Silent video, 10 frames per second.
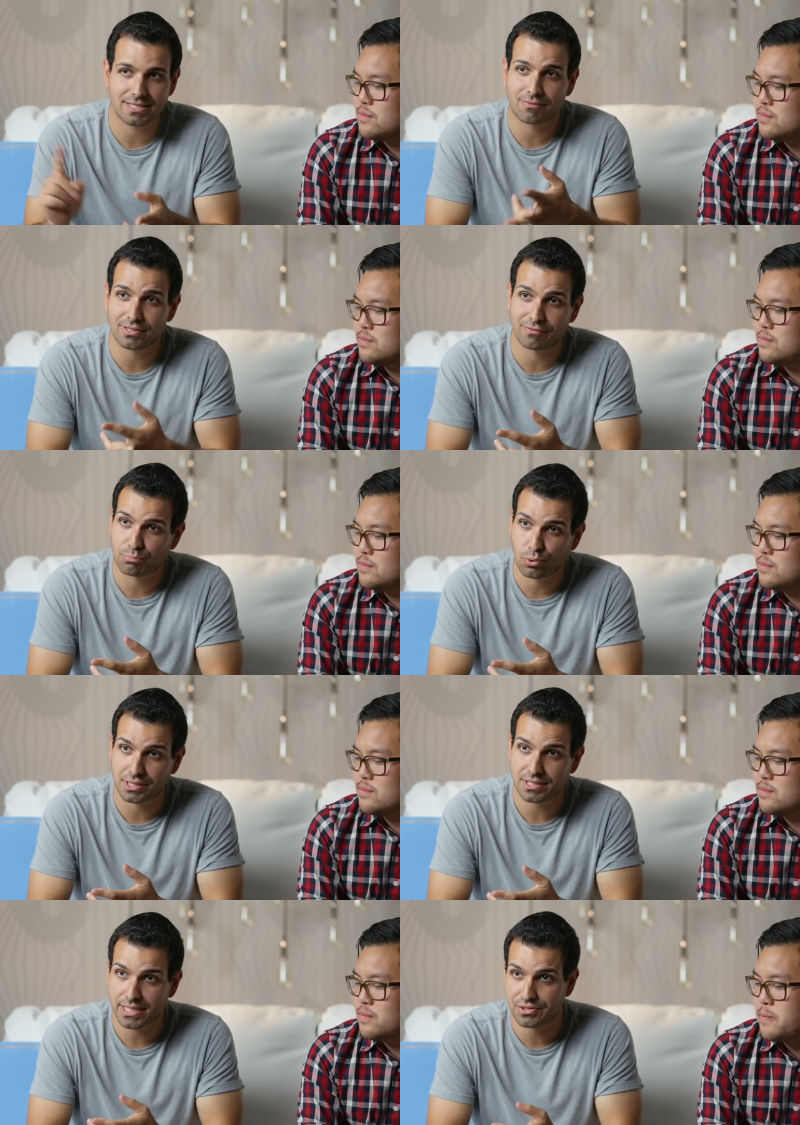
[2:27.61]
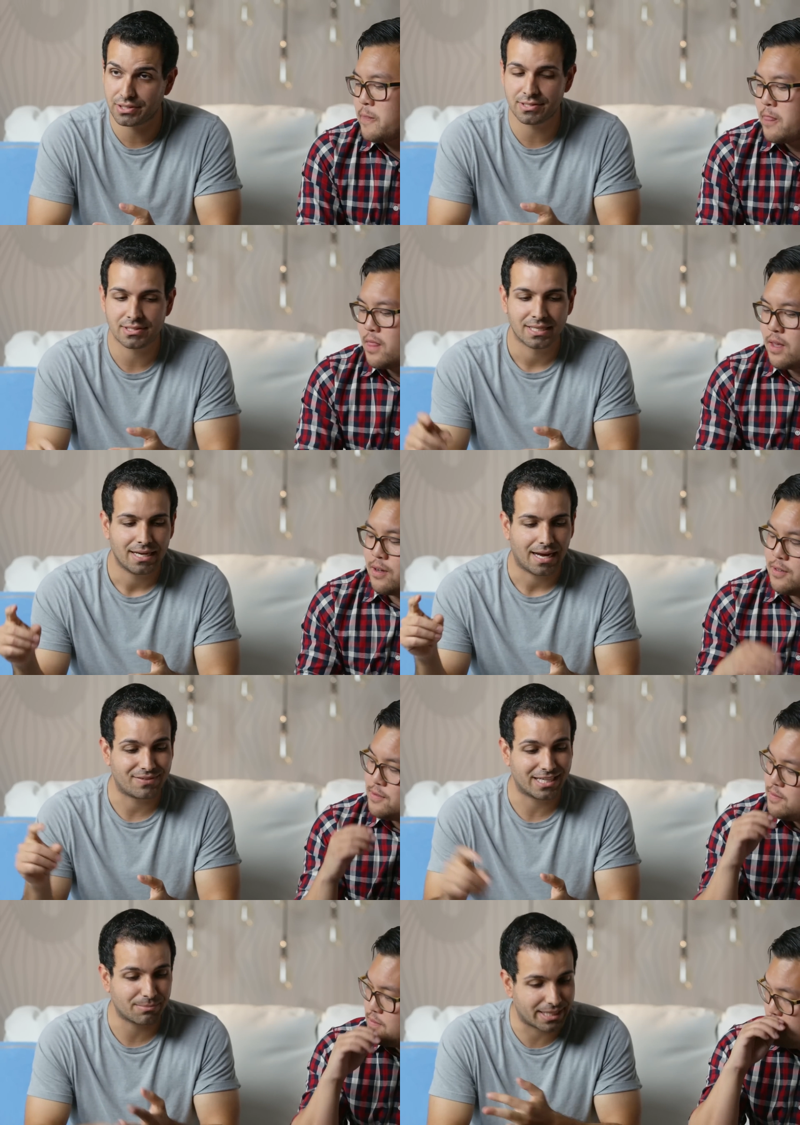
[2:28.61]
Speaker 1: several different portrait sessions.
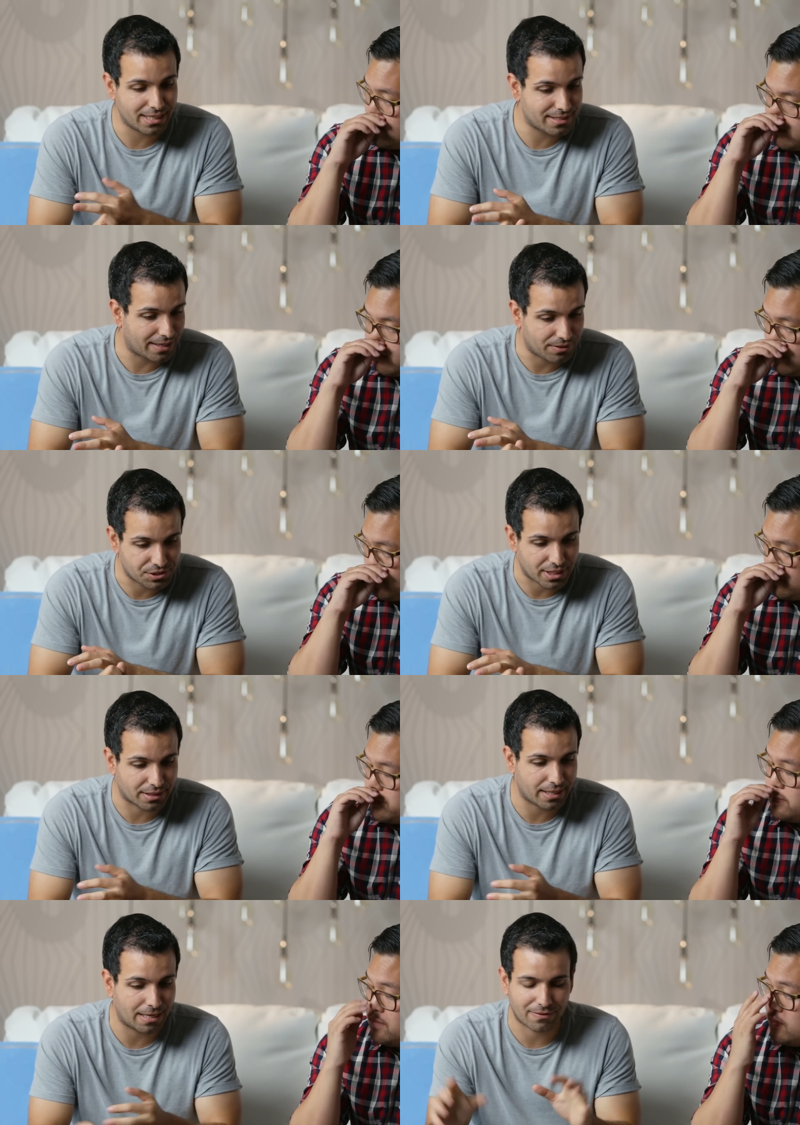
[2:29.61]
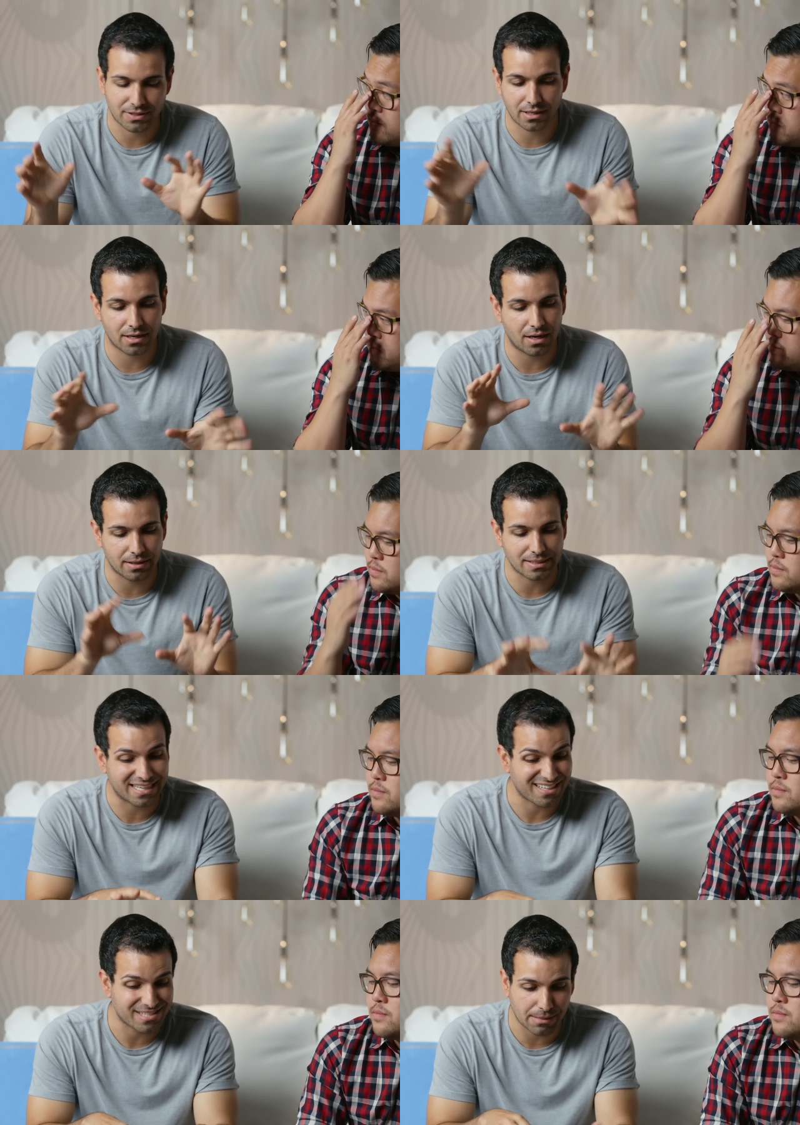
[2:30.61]
I've taken my kids out and shot them. I've done
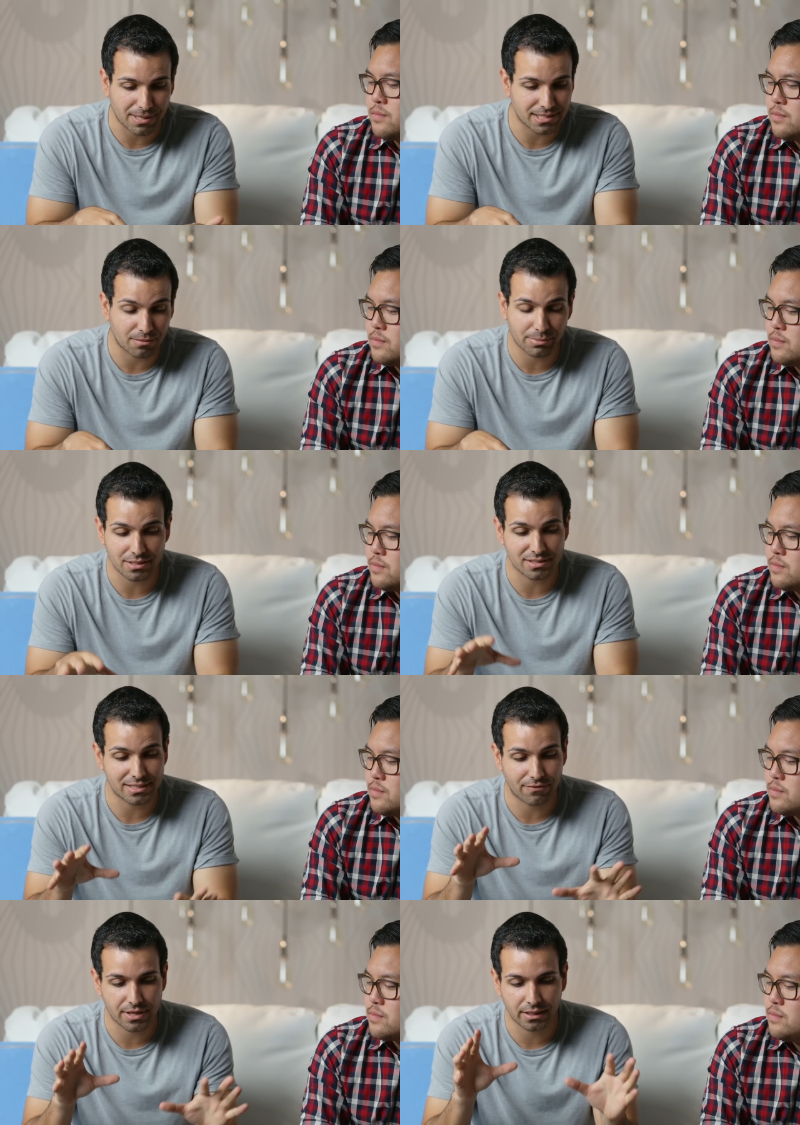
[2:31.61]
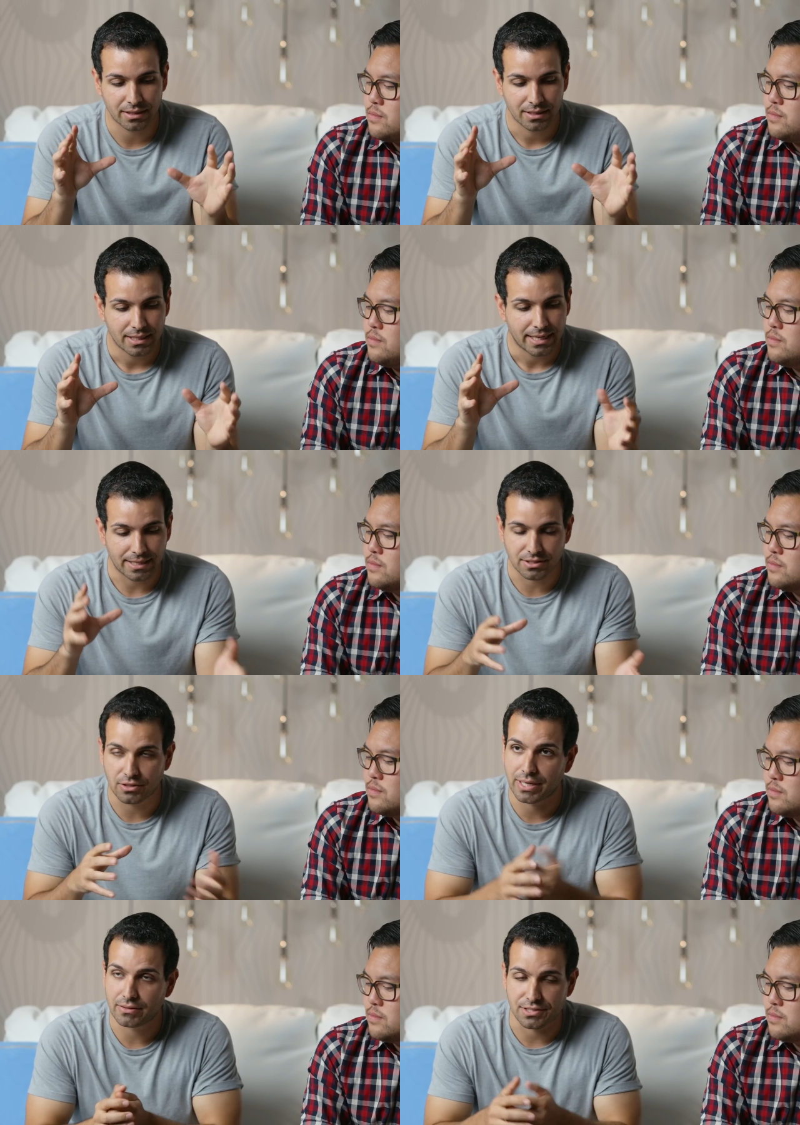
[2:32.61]
side-by-side comparisons, everything. It's a
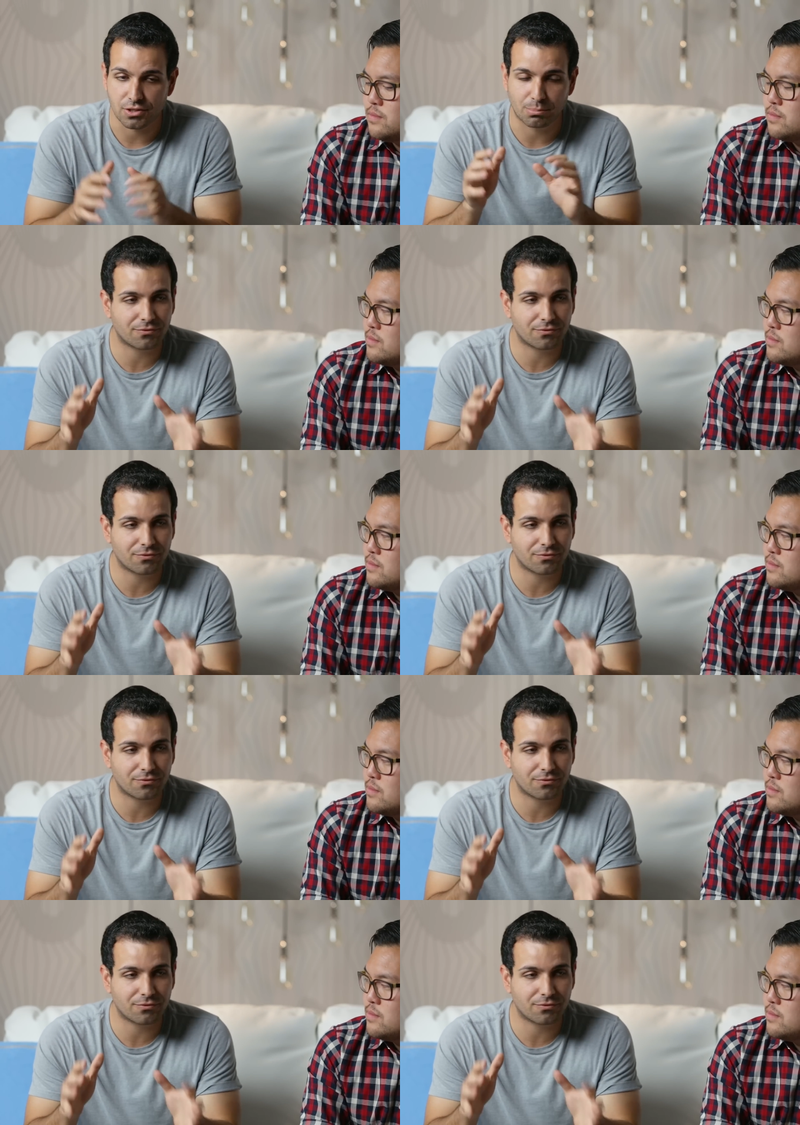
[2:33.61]
great lens. So